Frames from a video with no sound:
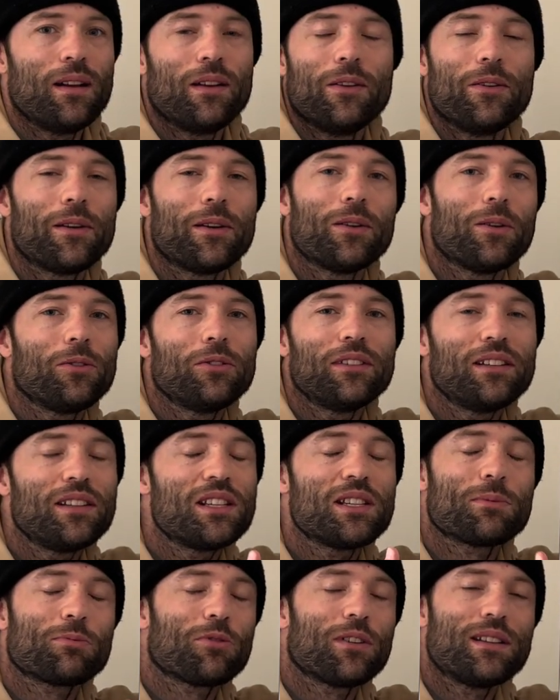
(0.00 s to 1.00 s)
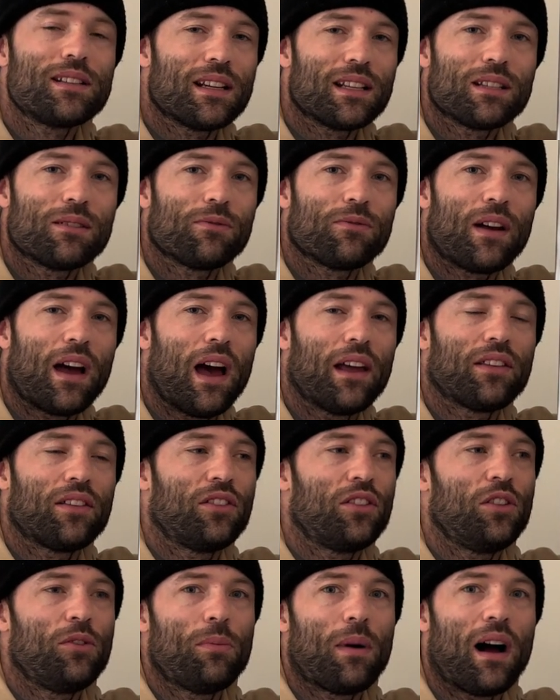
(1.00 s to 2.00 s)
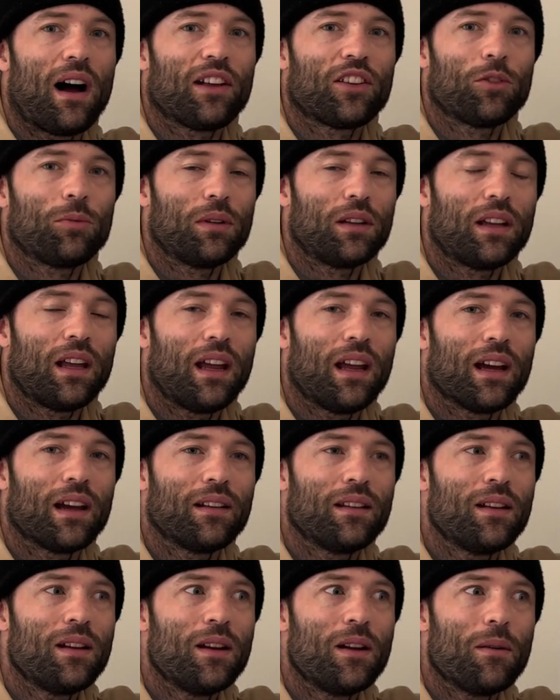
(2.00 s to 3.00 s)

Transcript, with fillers: you can only sprint as fast as you possibly can